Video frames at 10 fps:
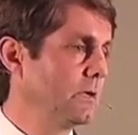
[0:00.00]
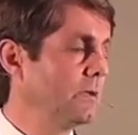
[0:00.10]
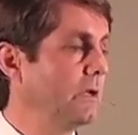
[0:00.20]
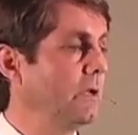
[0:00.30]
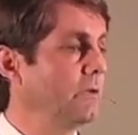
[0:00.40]

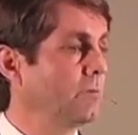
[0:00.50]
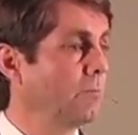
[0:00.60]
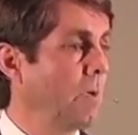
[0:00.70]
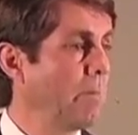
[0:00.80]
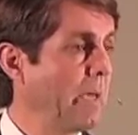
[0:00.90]
then it's
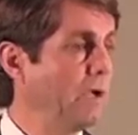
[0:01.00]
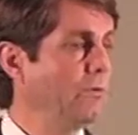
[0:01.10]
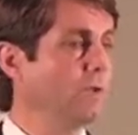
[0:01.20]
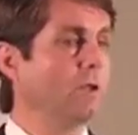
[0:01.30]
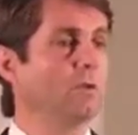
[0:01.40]

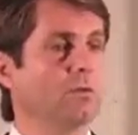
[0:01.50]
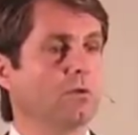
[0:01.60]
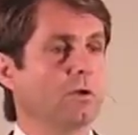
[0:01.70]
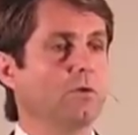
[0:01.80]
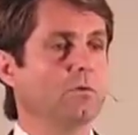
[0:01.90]
based on
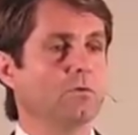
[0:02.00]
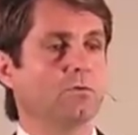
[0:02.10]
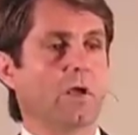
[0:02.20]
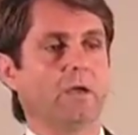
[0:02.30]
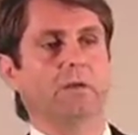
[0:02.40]
this new
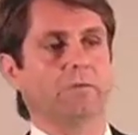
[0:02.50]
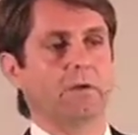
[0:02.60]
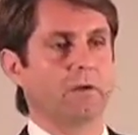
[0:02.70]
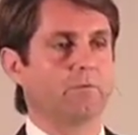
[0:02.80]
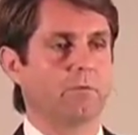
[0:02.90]

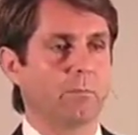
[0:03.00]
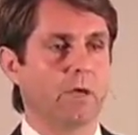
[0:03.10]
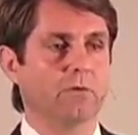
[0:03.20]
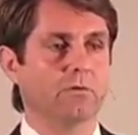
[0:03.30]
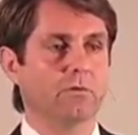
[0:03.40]
scientific
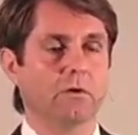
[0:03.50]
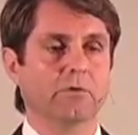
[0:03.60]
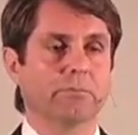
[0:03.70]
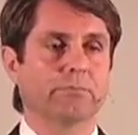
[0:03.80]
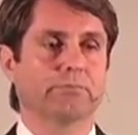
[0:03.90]
information,
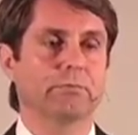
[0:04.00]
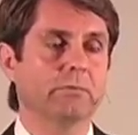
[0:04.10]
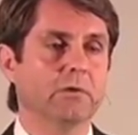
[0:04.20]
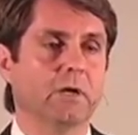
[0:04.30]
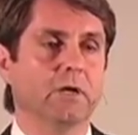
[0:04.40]
it's
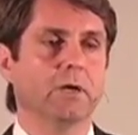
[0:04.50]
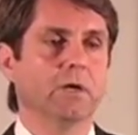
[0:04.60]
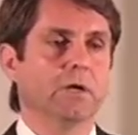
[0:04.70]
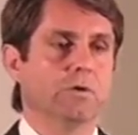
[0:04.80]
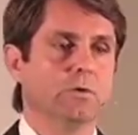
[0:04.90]
prudent
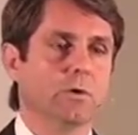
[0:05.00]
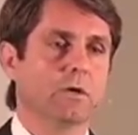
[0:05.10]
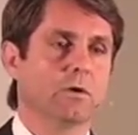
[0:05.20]
to